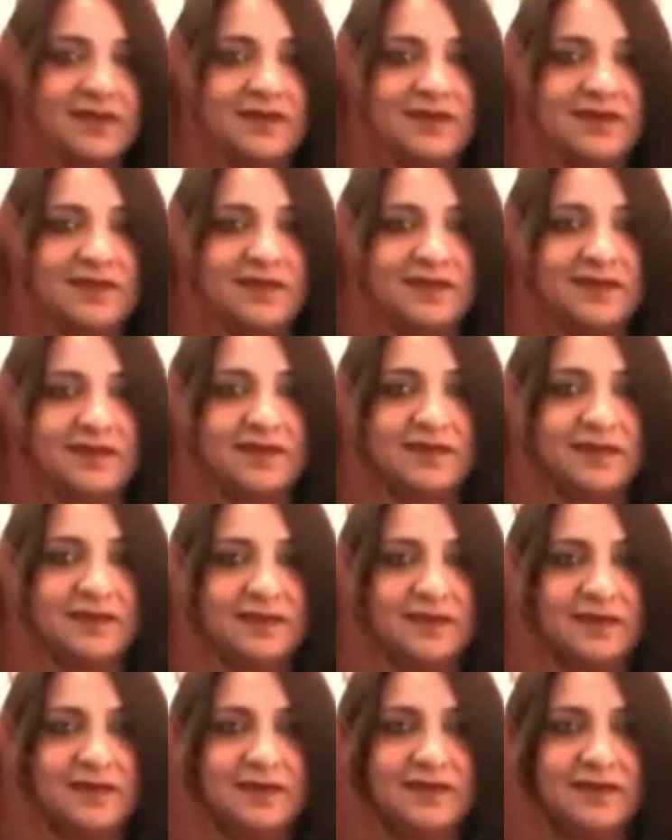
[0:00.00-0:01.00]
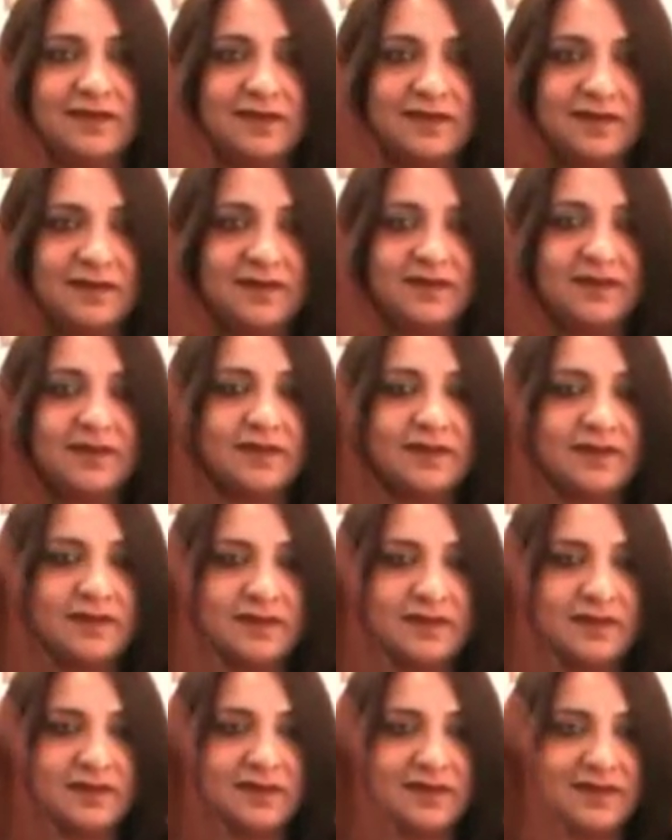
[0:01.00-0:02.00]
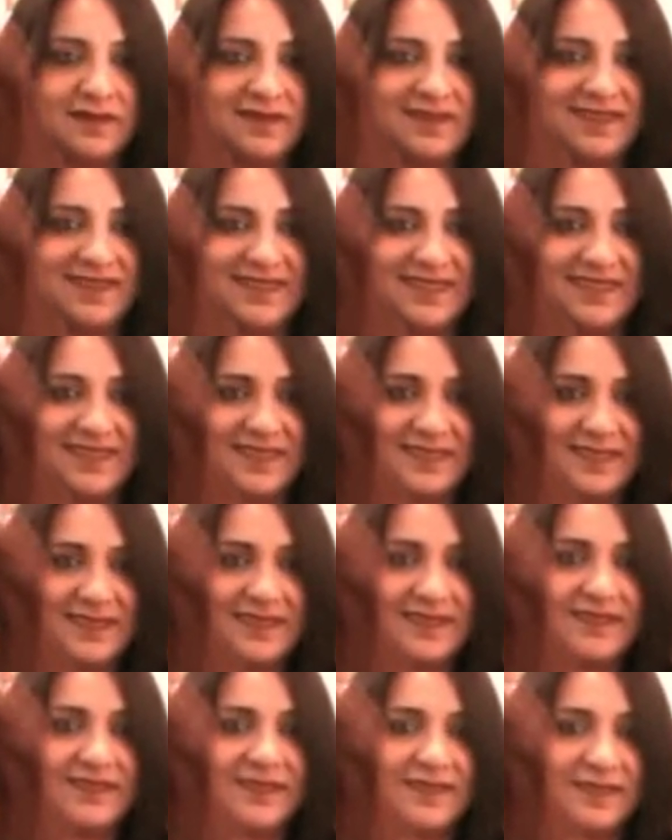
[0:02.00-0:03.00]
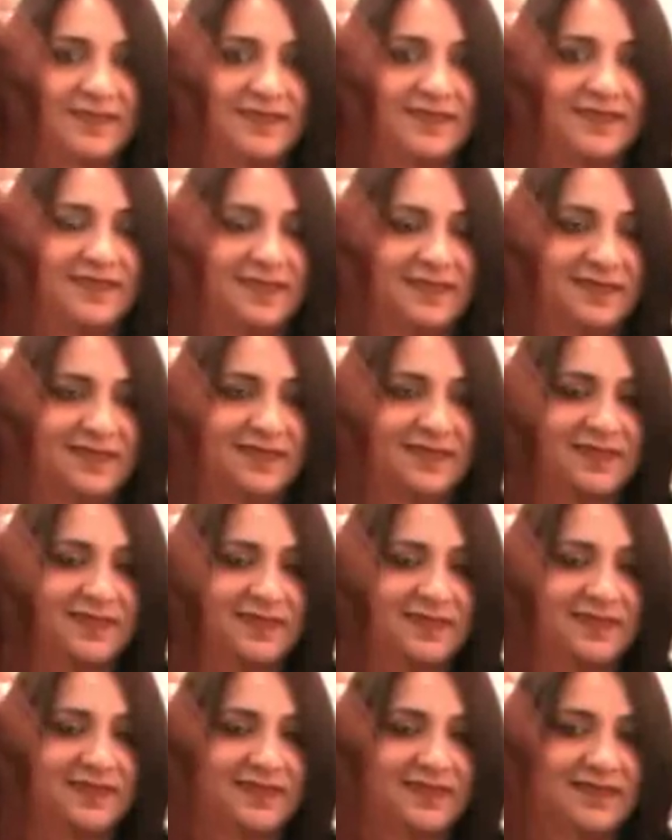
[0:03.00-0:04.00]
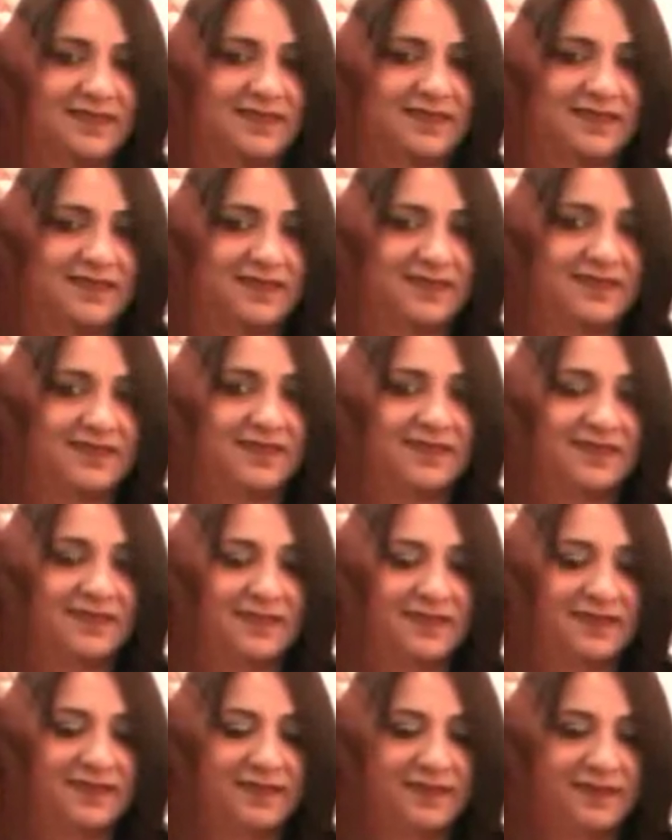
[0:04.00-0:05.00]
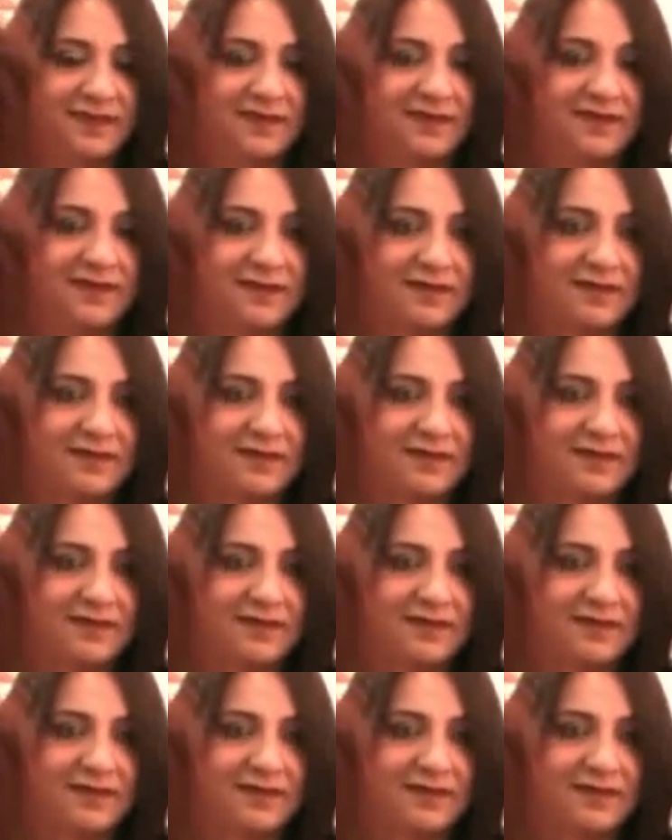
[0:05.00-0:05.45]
The person shown says nothing.